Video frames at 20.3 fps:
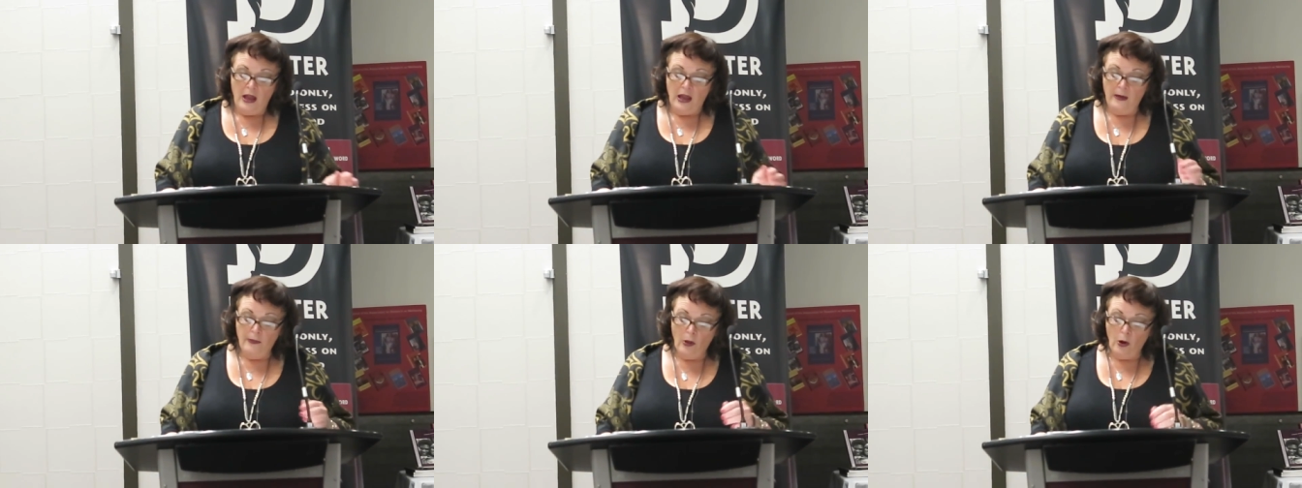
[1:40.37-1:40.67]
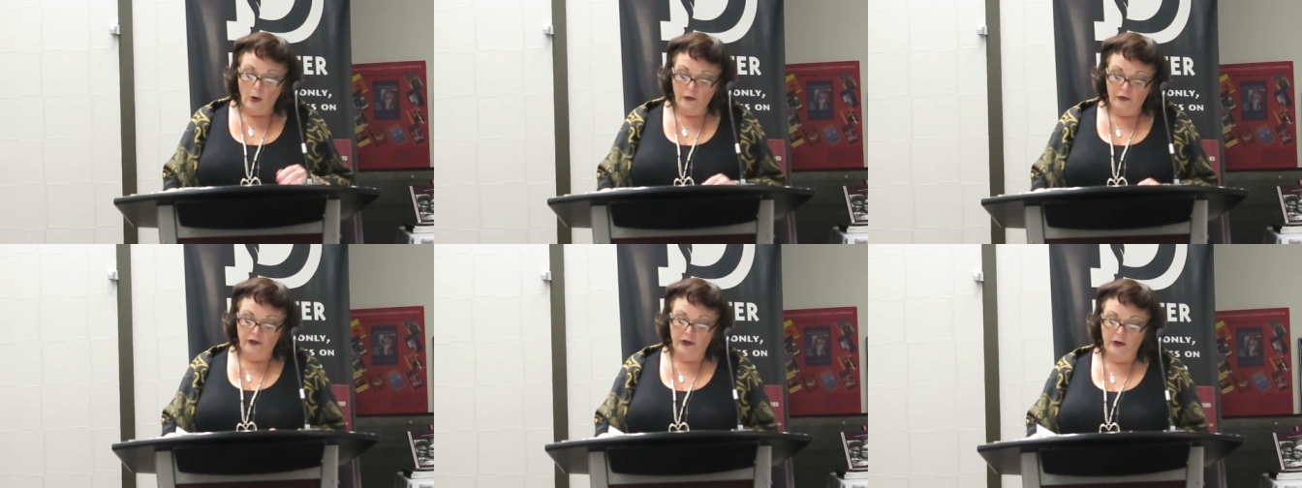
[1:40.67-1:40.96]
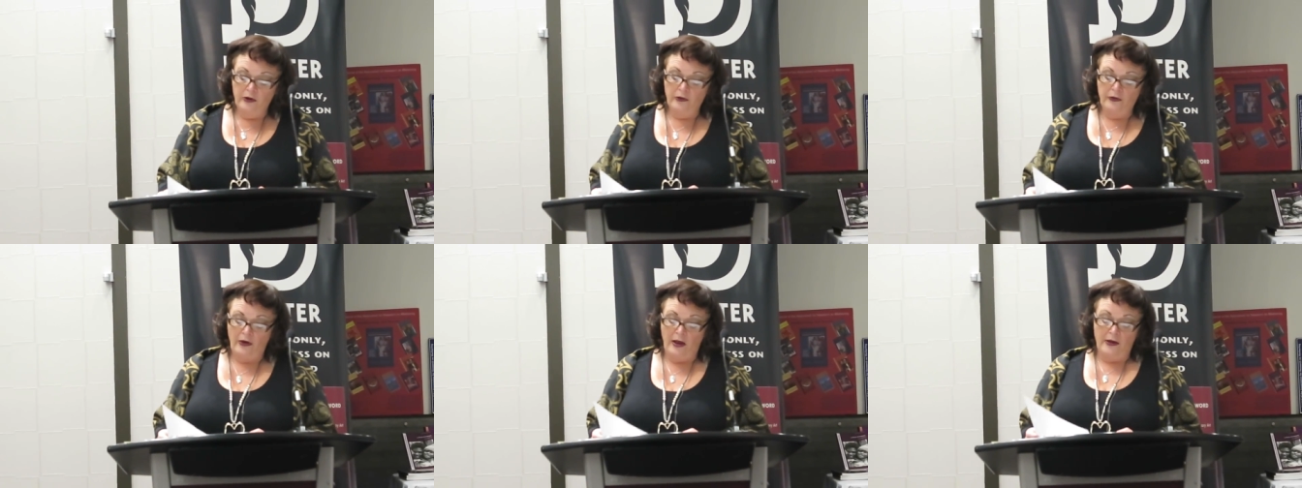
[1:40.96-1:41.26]
In those
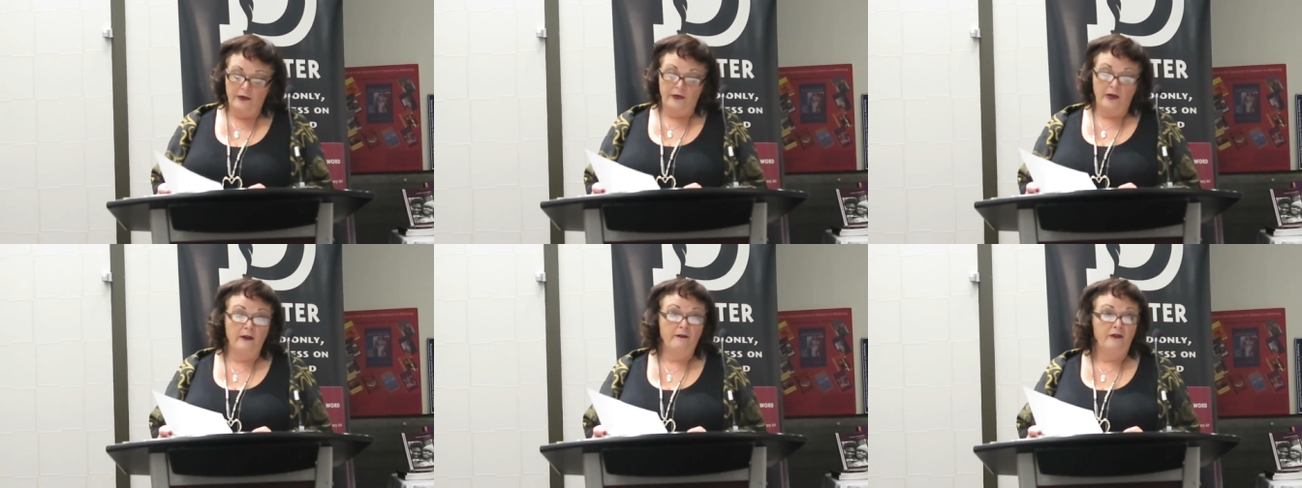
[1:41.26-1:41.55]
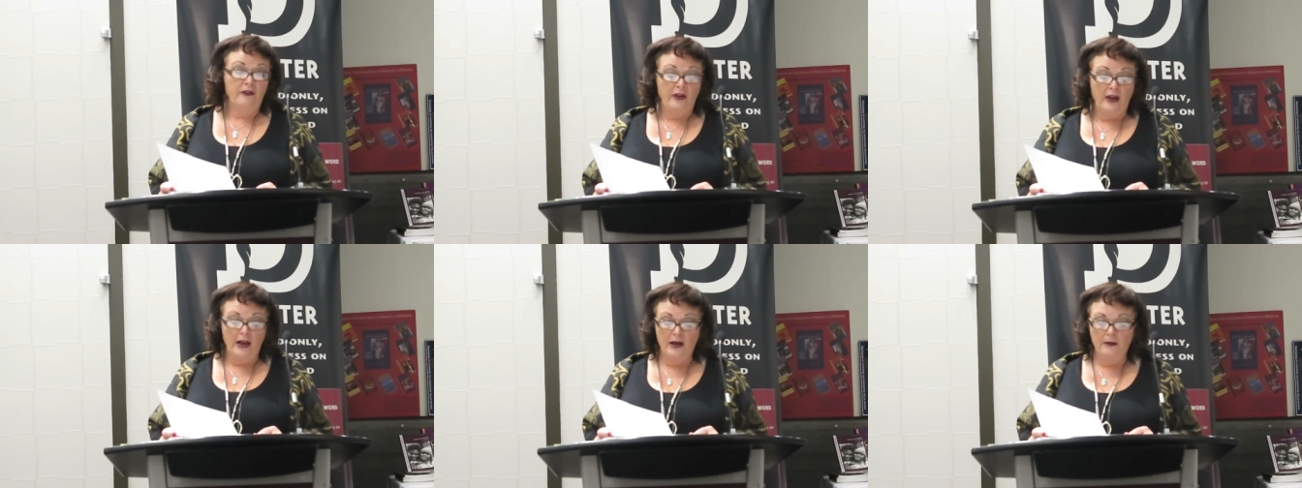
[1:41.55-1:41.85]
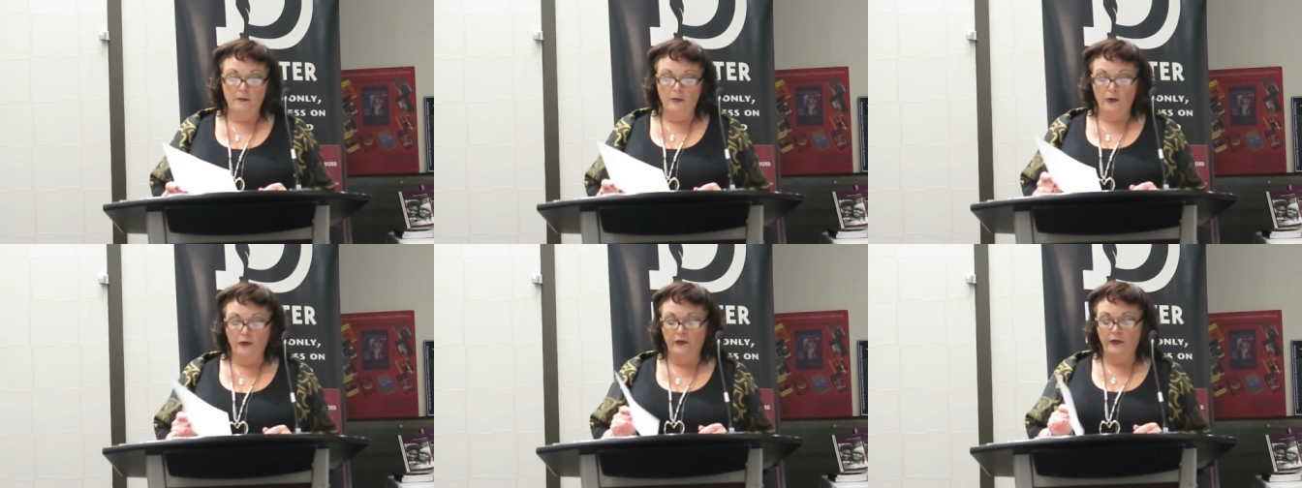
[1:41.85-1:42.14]
years, as I've
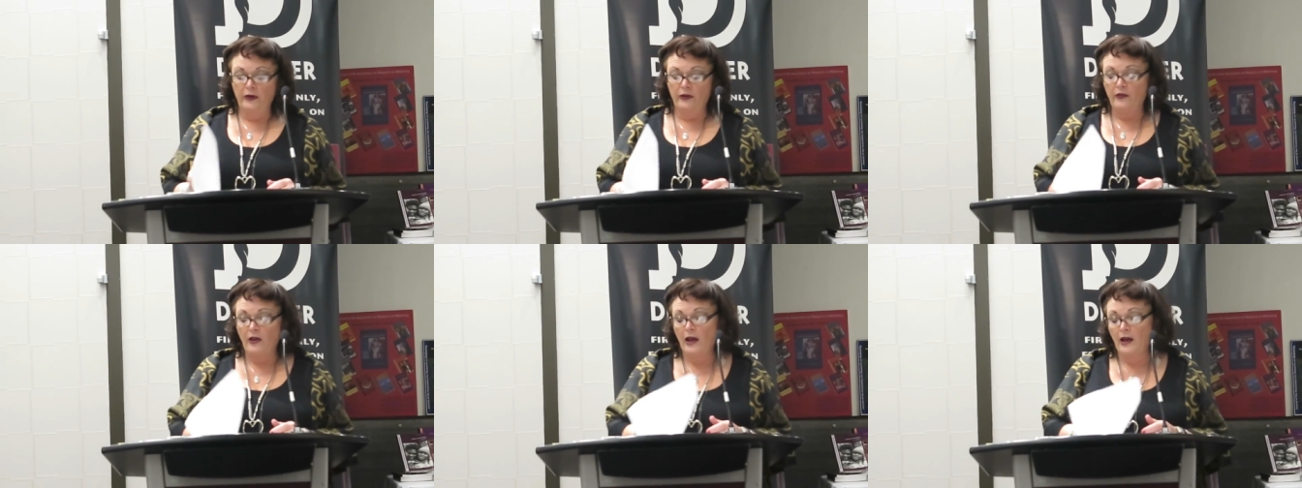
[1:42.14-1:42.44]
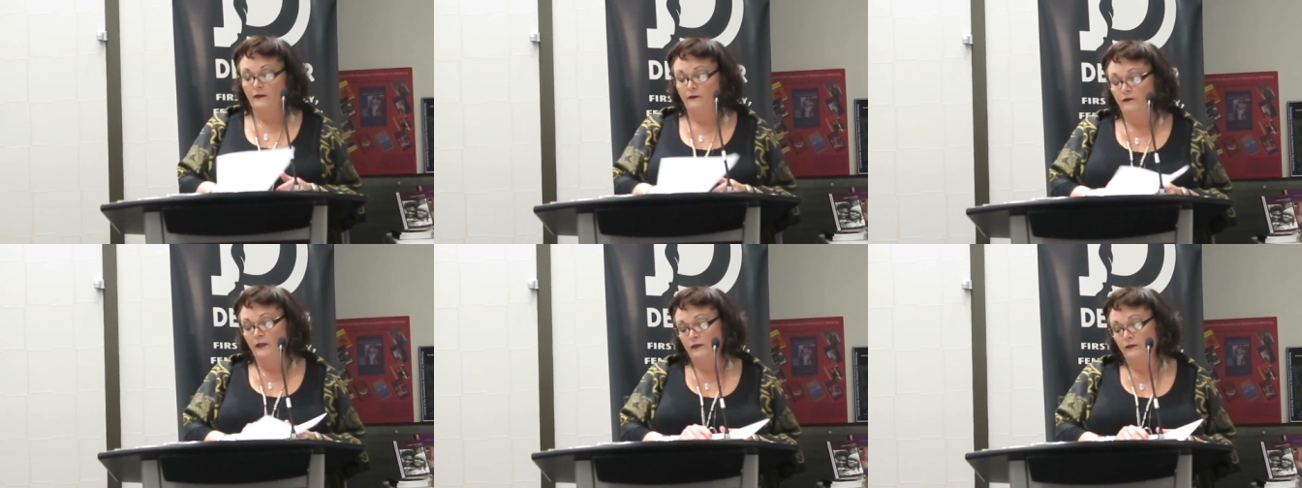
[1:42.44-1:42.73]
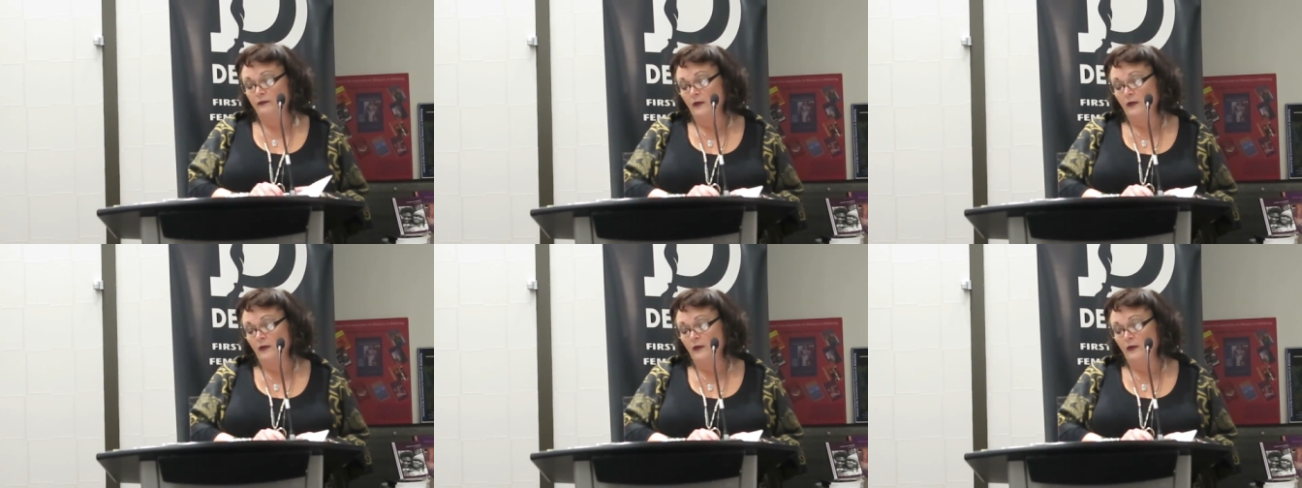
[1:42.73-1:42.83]
said, MIRCI has